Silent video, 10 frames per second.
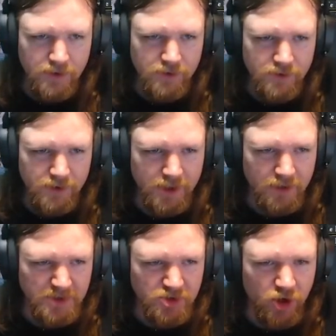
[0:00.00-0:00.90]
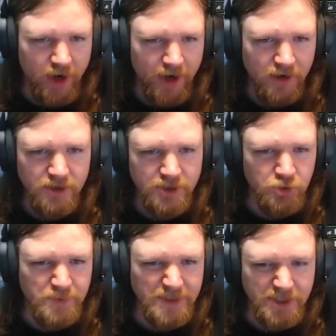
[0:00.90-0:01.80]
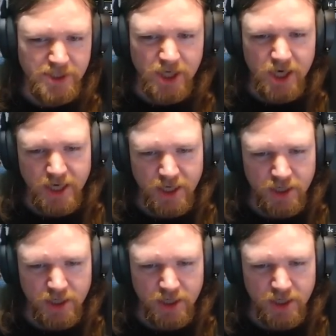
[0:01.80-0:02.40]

They can't be trying. They're too busy dying.